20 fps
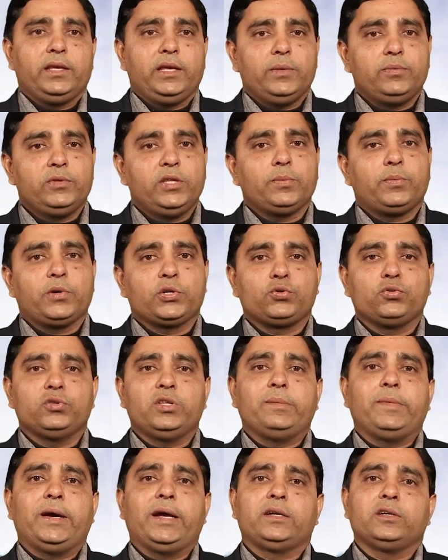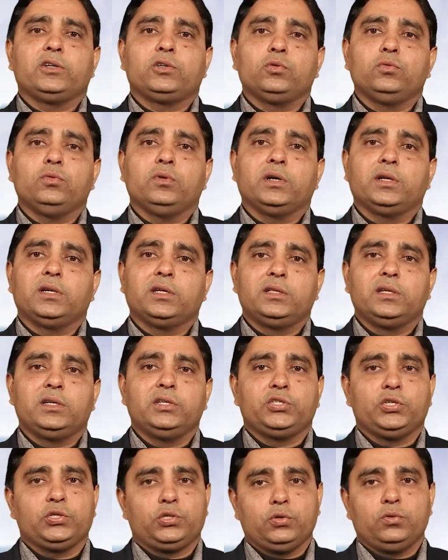if they pursue the matter to another
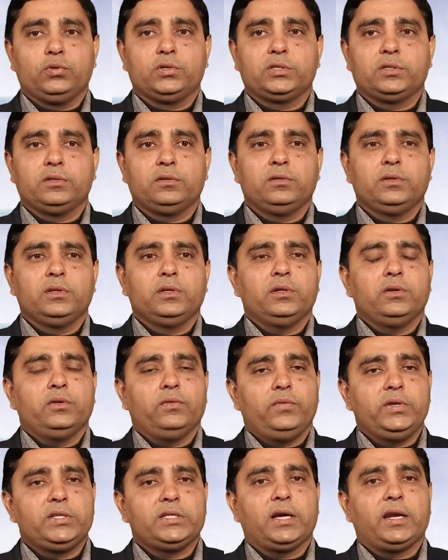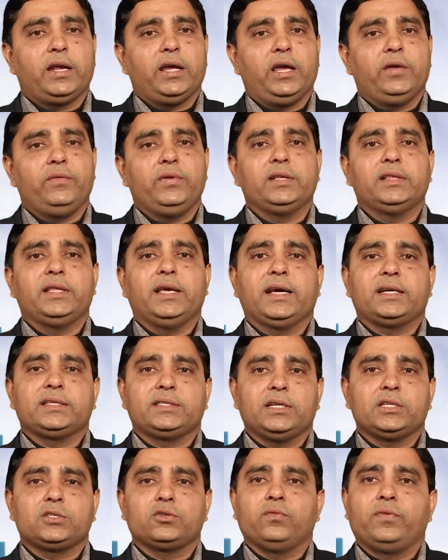institutes which are having the
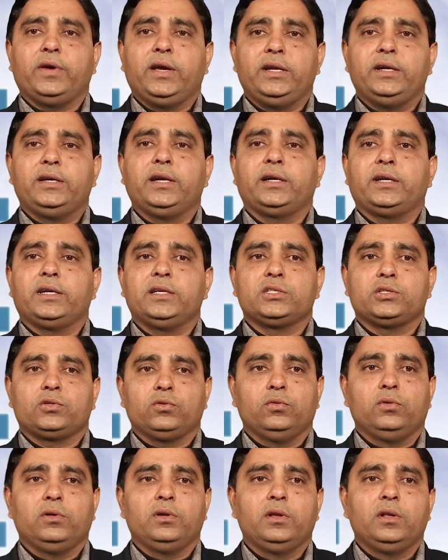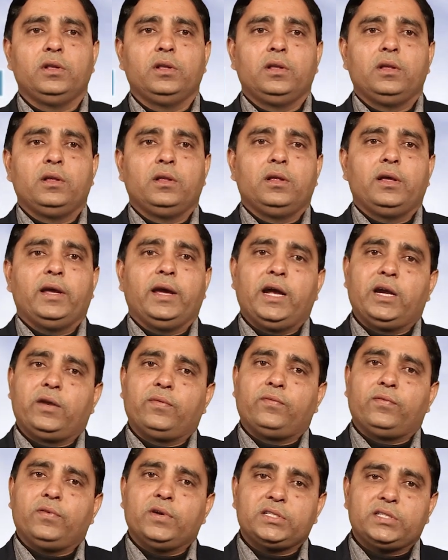access of any deterrence tool, at
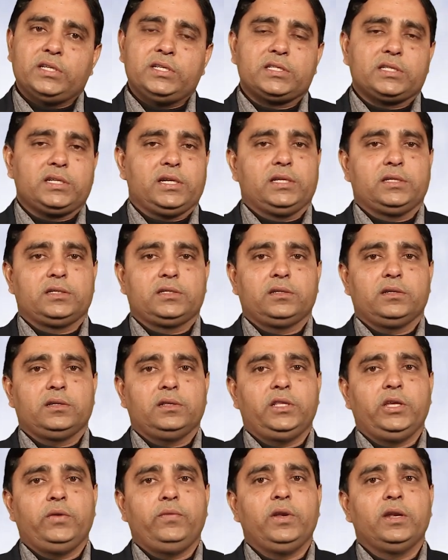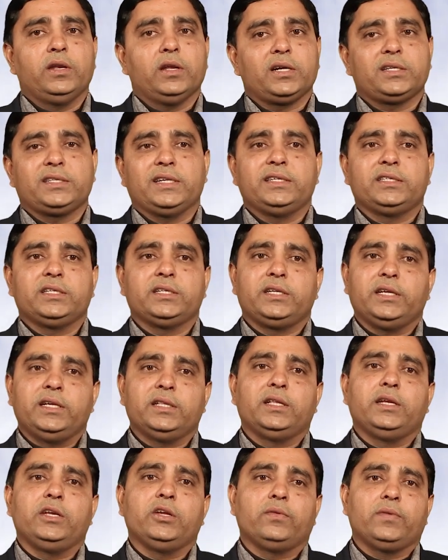first instance they will not
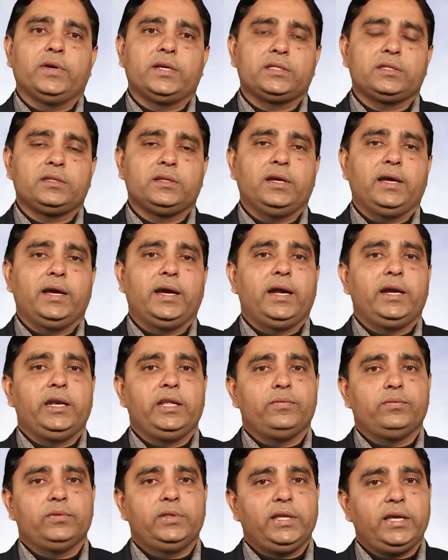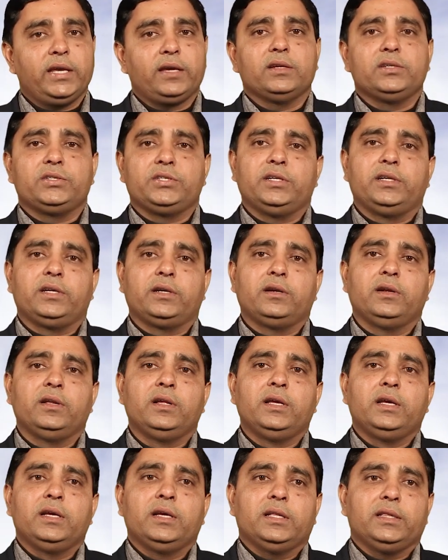entertain the request, and if they consider,
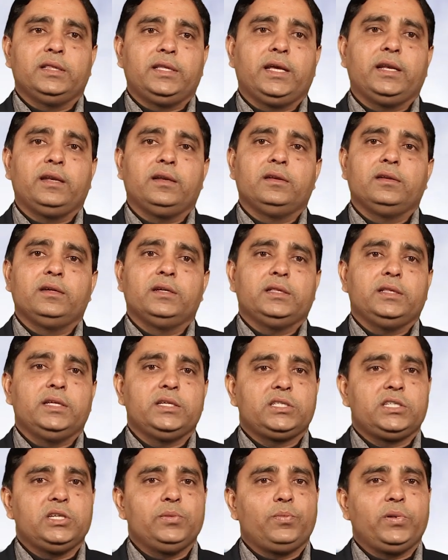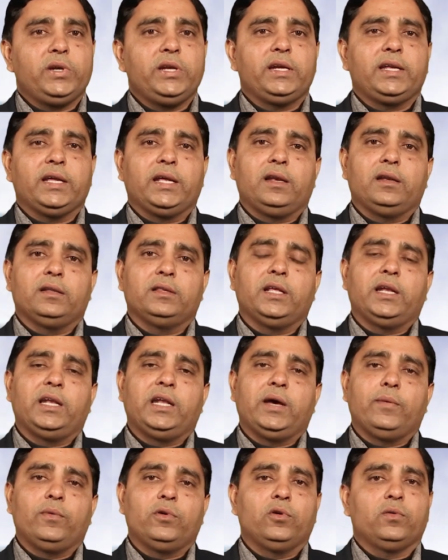then they simply tell the
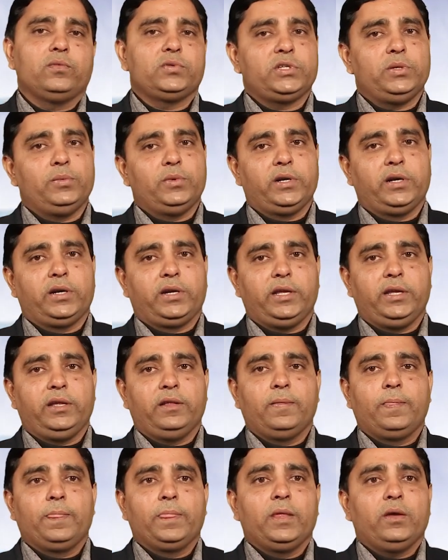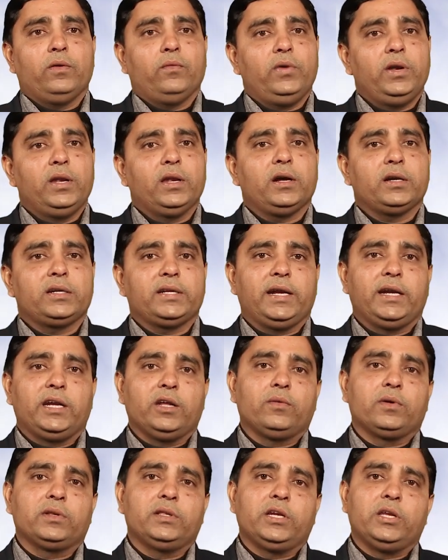level of similarity, will not hand
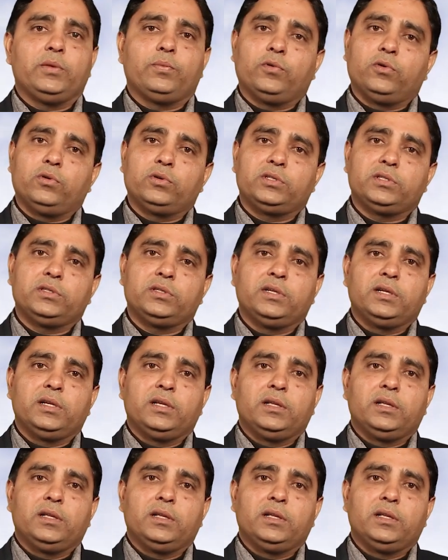over the report,